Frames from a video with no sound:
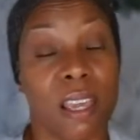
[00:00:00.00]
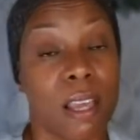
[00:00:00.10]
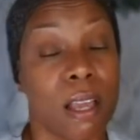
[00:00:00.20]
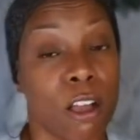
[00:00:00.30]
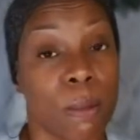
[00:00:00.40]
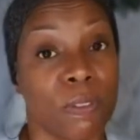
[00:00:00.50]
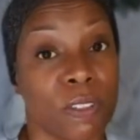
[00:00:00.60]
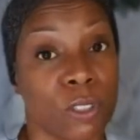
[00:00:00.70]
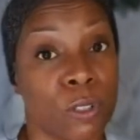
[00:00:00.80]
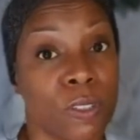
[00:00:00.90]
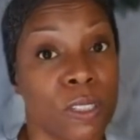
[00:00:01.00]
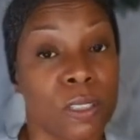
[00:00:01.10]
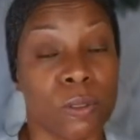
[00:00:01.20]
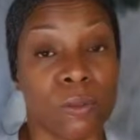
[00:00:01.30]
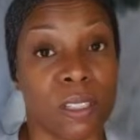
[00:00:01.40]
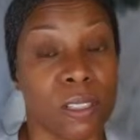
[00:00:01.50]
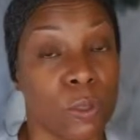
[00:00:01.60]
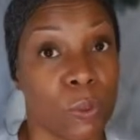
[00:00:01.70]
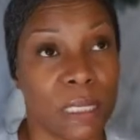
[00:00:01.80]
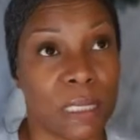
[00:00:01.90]
Army reservist who did
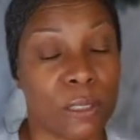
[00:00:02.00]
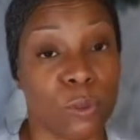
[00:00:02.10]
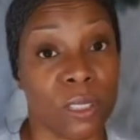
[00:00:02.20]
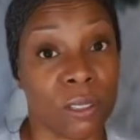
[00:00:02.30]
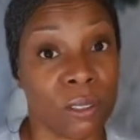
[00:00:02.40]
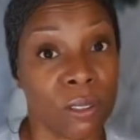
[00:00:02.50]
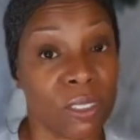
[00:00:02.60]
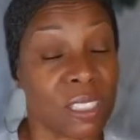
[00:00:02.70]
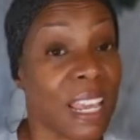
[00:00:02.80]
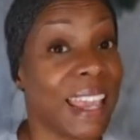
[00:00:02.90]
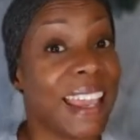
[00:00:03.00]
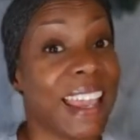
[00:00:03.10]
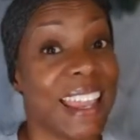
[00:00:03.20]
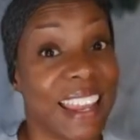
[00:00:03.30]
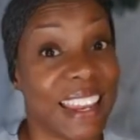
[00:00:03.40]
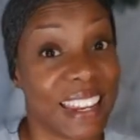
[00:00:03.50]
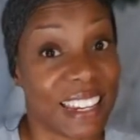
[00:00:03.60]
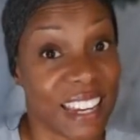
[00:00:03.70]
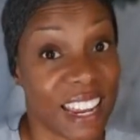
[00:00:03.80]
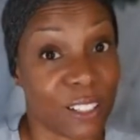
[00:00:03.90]
22 years.
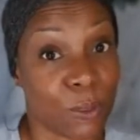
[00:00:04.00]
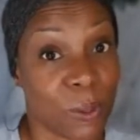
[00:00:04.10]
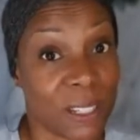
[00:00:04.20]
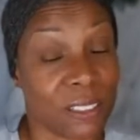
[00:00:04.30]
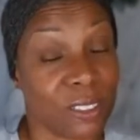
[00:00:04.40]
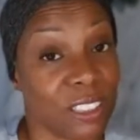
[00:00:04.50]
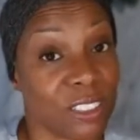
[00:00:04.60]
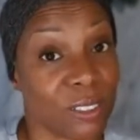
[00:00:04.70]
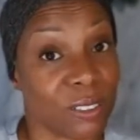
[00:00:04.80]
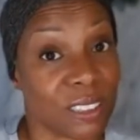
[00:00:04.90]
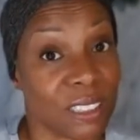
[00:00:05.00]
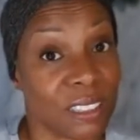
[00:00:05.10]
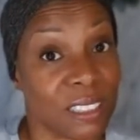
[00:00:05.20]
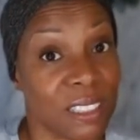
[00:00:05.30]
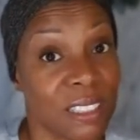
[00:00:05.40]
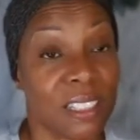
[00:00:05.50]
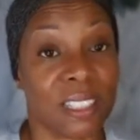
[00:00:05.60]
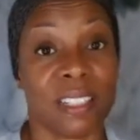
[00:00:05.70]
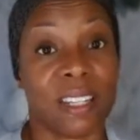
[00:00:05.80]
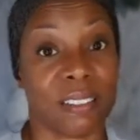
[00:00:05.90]
He had to wait until he turned 60, and
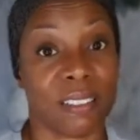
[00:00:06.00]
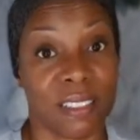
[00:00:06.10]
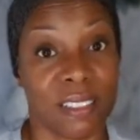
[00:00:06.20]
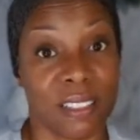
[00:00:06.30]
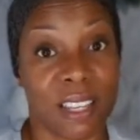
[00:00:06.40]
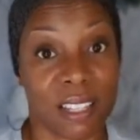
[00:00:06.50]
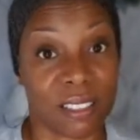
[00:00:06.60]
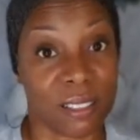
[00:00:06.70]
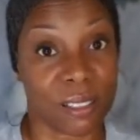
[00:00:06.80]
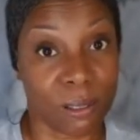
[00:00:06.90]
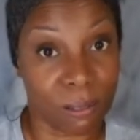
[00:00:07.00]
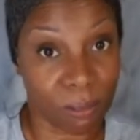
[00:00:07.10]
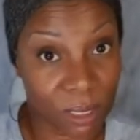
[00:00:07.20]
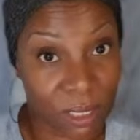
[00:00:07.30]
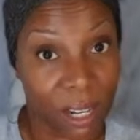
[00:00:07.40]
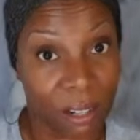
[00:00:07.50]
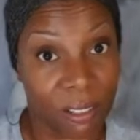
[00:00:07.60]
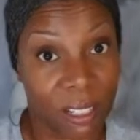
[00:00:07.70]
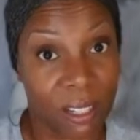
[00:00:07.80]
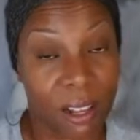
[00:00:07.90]
now he has his
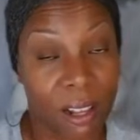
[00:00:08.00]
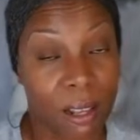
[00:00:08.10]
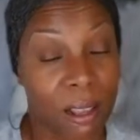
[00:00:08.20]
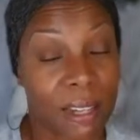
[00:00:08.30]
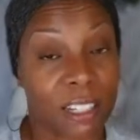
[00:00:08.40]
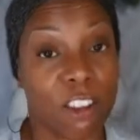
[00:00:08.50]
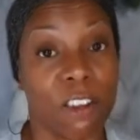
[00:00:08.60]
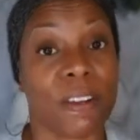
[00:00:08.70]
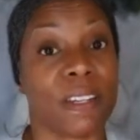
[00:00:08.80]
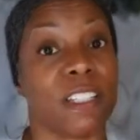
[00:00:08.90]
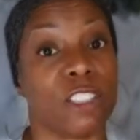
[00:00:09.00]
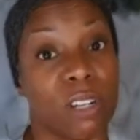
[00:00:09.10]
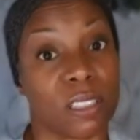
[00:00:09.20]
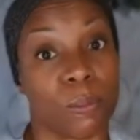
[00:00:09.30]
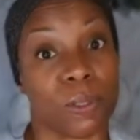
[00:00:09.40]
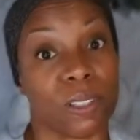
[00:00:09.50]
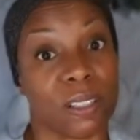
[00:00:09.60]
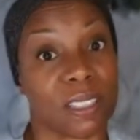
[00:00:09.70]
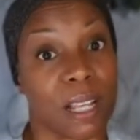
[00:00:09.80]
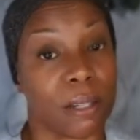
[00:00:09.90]
retiree ID card and he draws a military
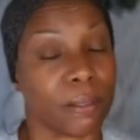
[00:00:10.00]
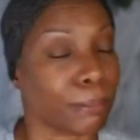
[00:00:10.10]
salary.